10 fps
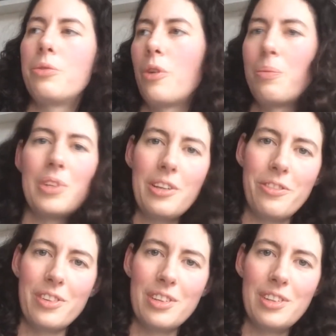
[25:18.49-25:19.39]
from
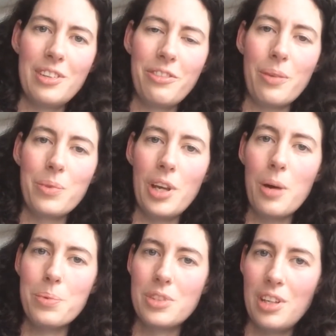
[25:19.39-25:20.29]
the
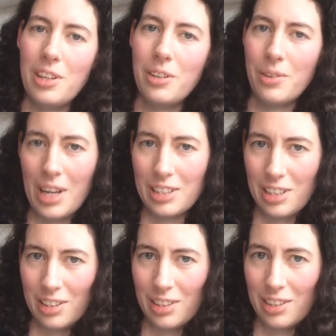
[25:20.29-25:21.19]
opposite
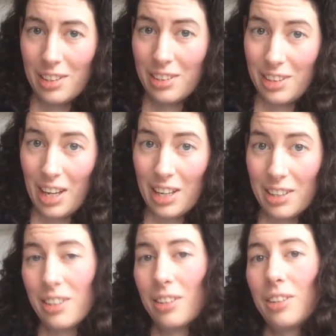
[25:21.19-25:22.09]
direction that